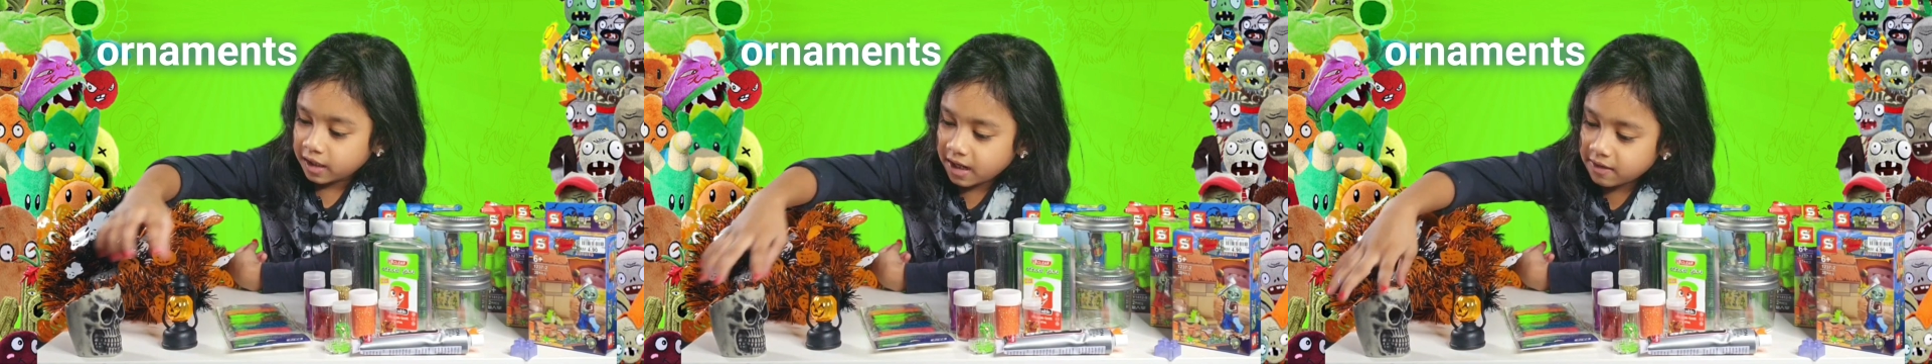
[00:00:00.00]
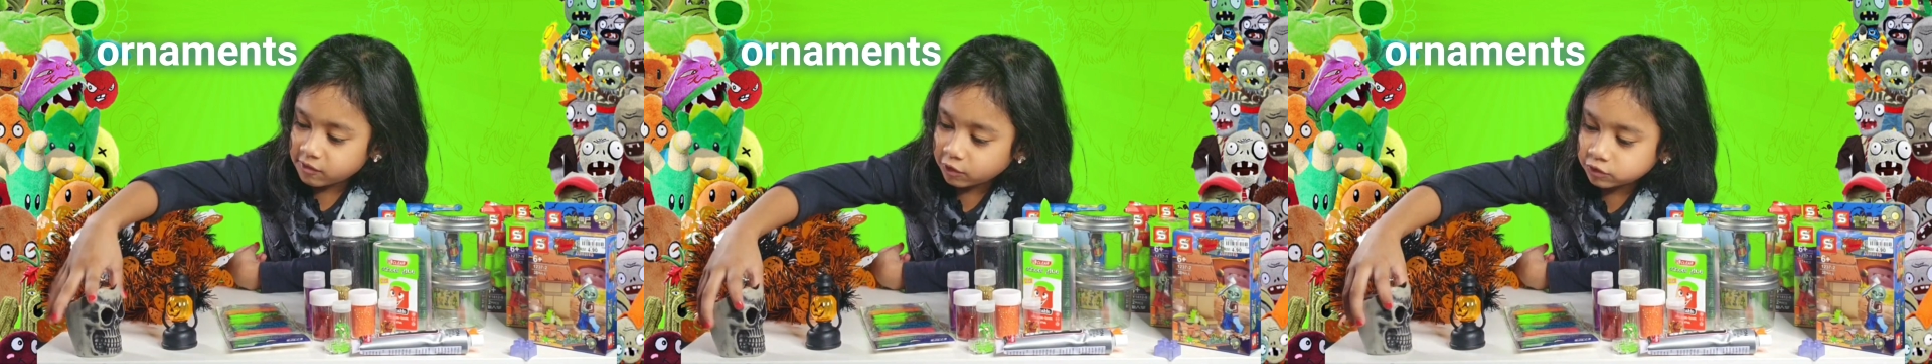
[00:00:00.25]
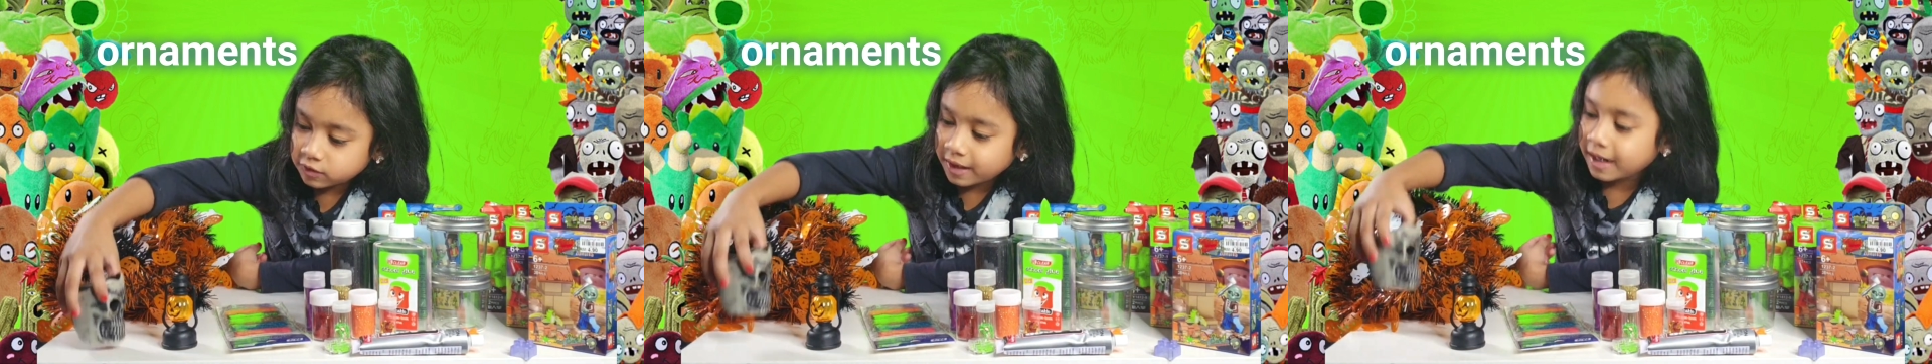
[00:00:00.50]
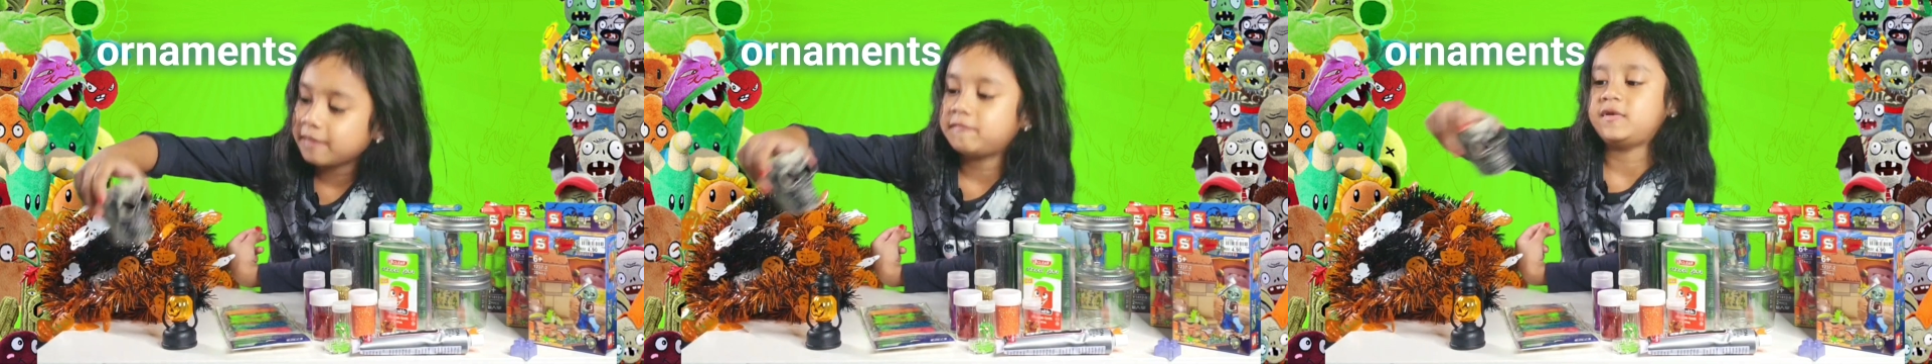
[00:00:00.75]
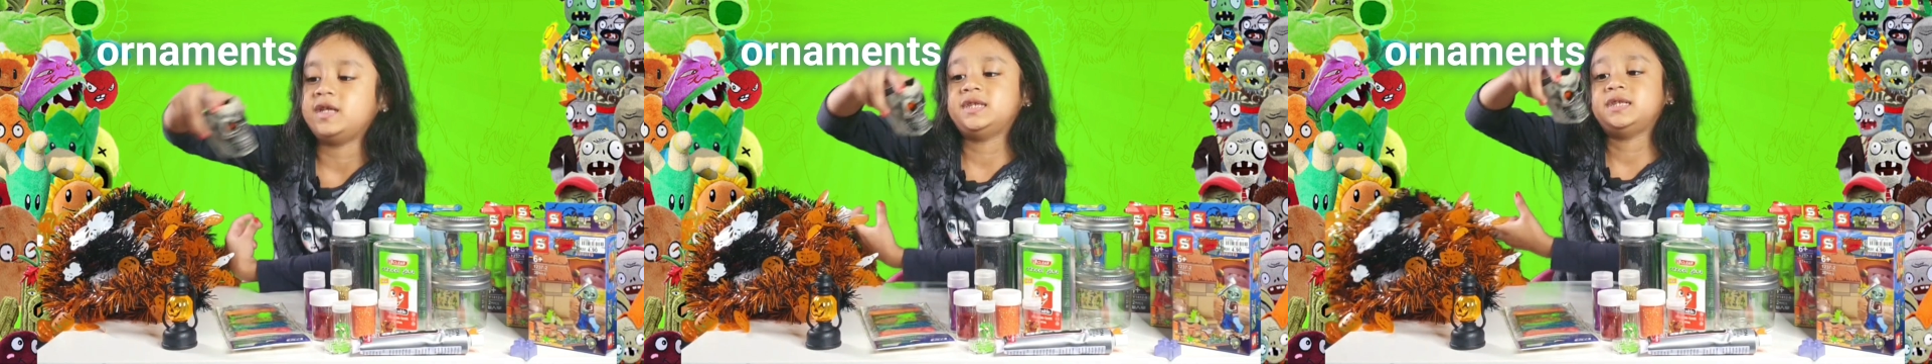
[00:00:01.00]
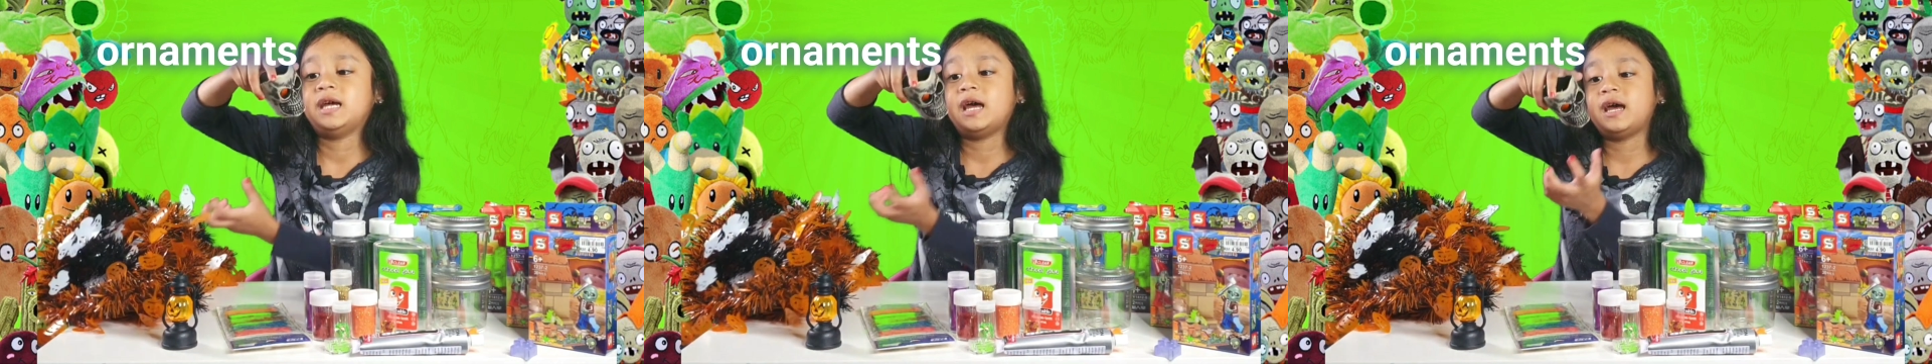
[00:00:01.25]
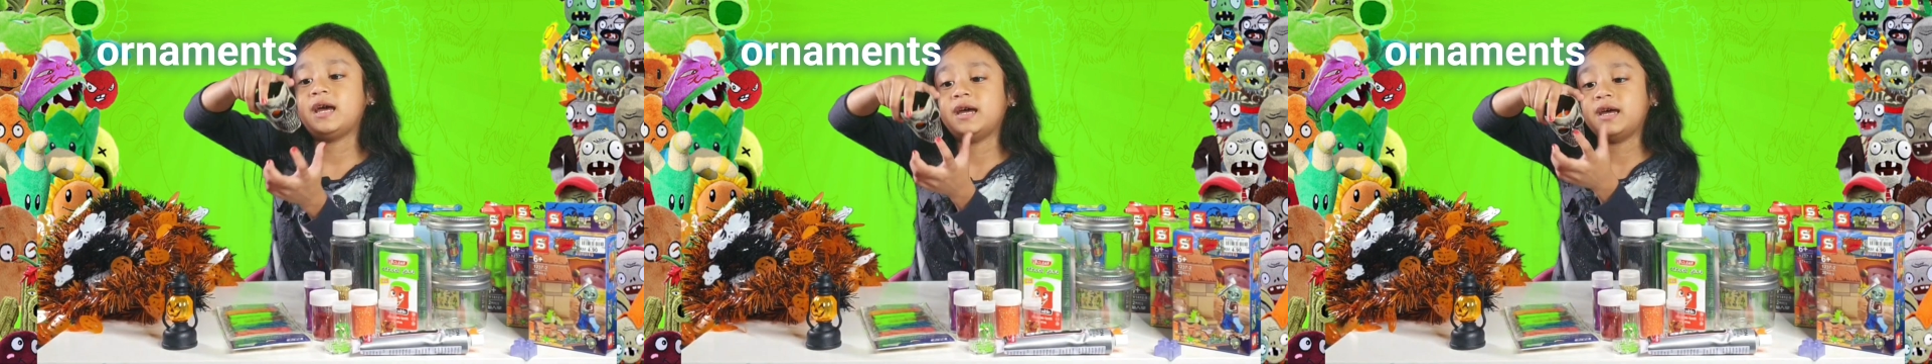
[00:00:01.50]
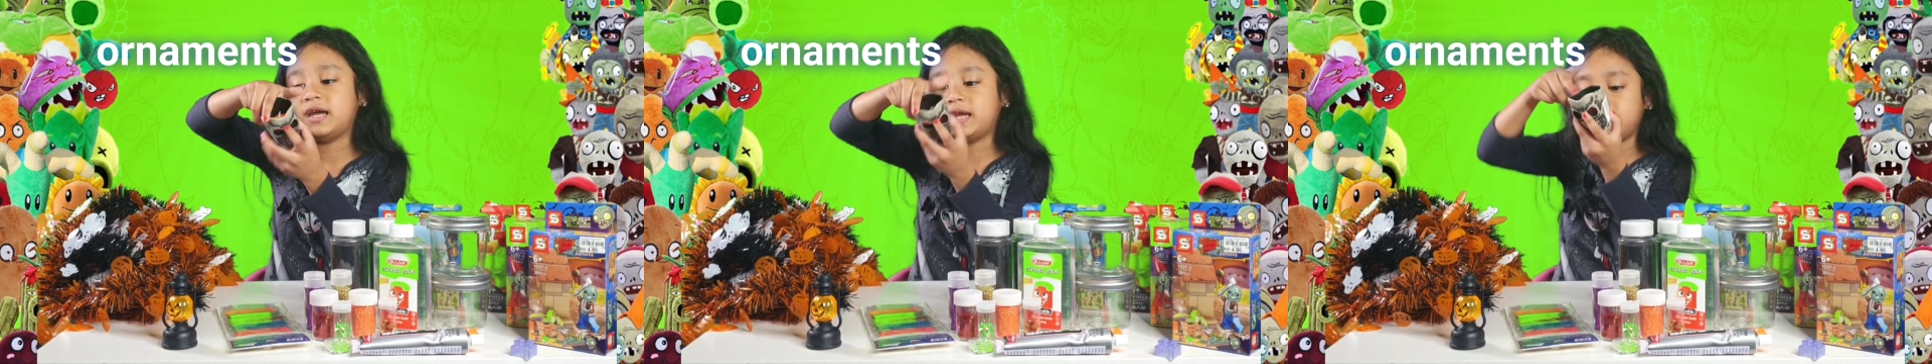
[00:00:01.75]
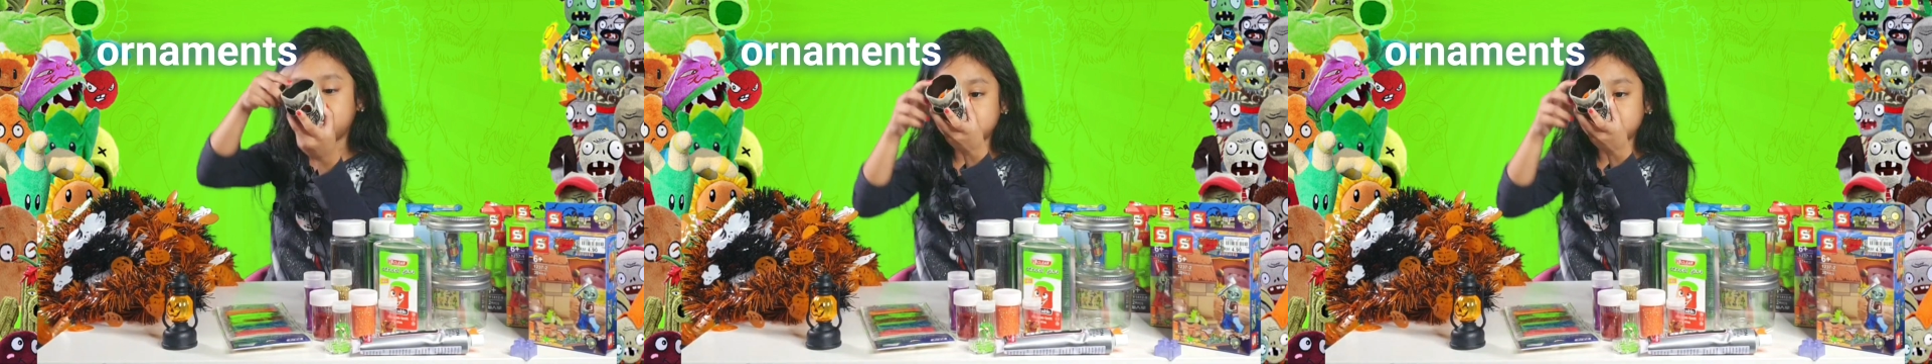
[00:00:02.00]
And we also have this head.